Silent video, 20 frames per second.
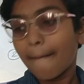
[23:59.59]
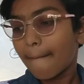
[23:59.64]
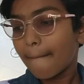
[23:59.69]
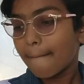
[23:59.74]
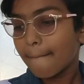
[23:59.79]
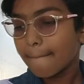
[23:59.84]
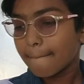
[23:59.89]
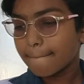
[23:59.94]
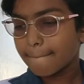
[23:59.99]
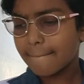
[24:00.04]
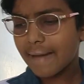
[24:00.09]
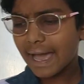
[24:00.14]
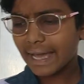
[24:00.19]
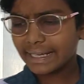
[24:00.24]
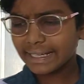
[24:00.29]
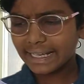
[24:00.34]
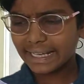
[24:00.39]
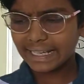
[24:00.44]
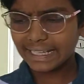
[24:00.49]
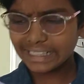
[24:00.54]
by
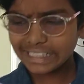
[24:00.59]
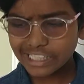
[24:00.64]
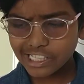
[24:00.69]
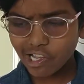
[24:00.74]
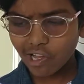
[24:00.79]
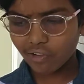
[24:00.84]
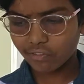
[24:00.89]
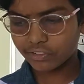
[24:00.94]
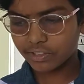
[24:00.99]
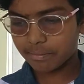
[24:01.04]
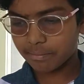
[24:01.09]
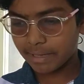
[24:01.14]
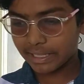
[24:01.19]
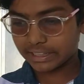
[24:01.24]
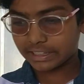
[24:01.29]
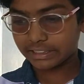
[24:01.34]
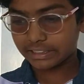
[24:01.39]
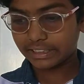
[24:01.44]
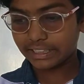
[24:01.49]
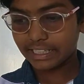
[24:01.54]
any of the
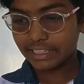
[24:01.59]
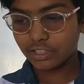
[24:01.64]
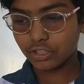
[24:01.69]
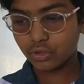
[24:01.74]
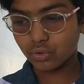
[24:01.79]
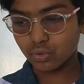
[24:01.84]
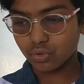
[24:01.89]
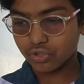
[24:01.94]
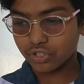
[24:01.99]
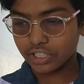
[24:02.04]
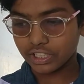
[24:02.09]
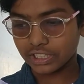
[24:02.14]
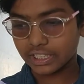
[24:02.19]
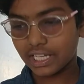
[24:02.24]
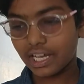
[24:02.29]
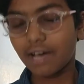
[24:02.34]
method using the